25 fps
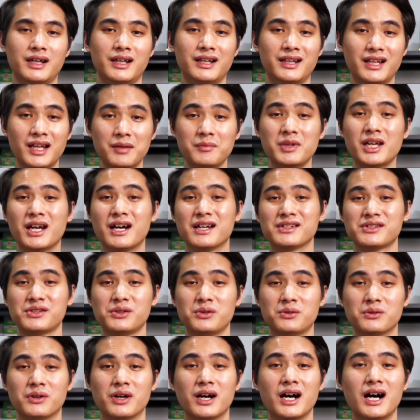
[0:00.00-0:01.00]
Let me ask
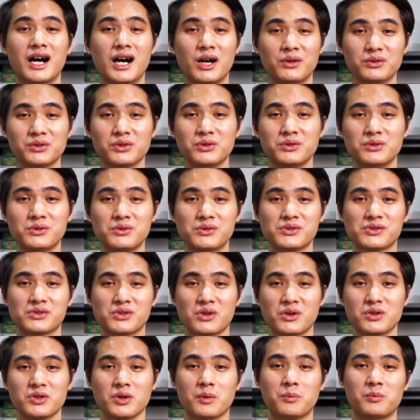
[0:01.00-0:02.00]
you, how do you
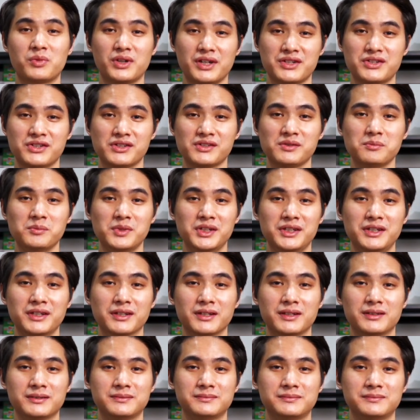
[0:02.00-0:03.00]
store your precious
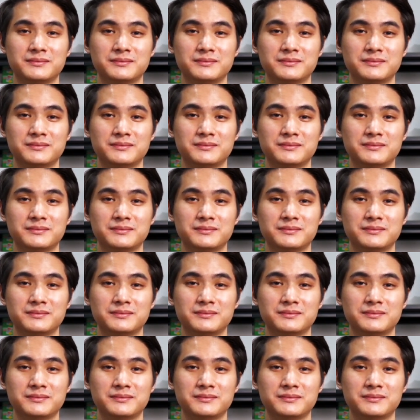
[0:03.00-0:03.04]
media?